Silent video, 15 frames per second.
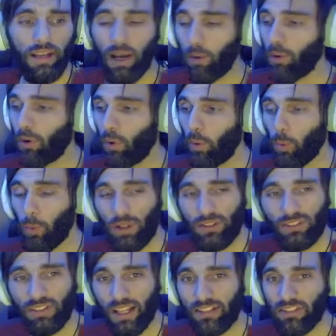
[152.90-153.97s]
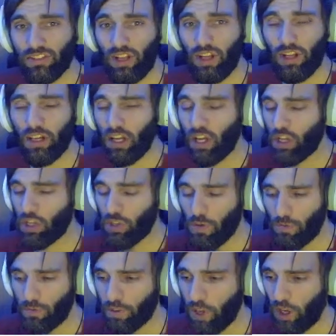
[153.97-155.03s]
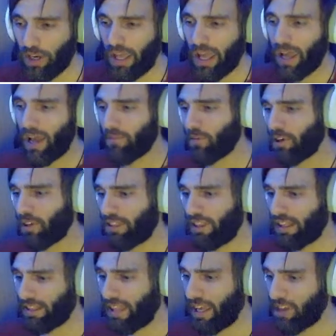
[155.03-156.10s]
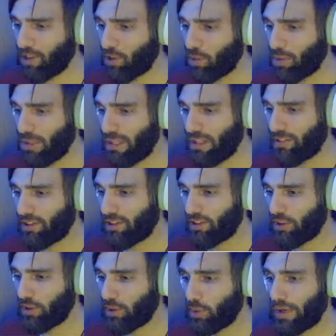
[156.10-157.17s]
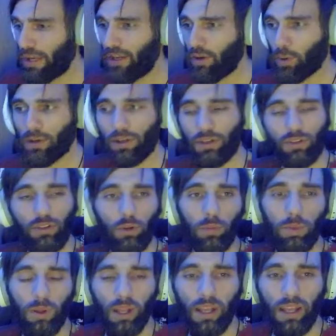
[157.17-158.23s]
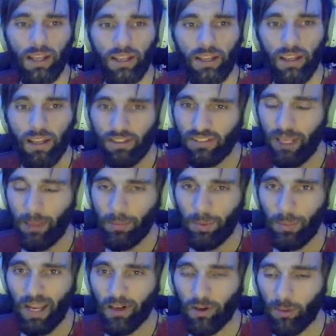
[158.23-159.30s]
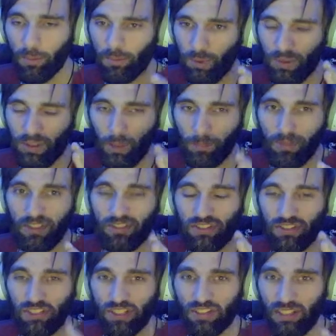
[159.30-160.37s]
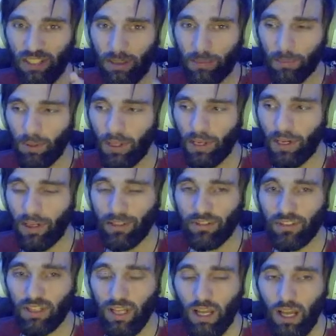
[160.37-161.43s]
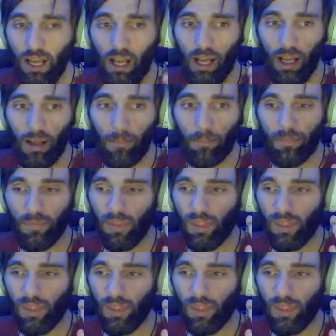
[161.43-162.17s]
Now, once that's done, you've done everything that you need to do in order to play Escape the Backrooms with up to 16 players. Uh,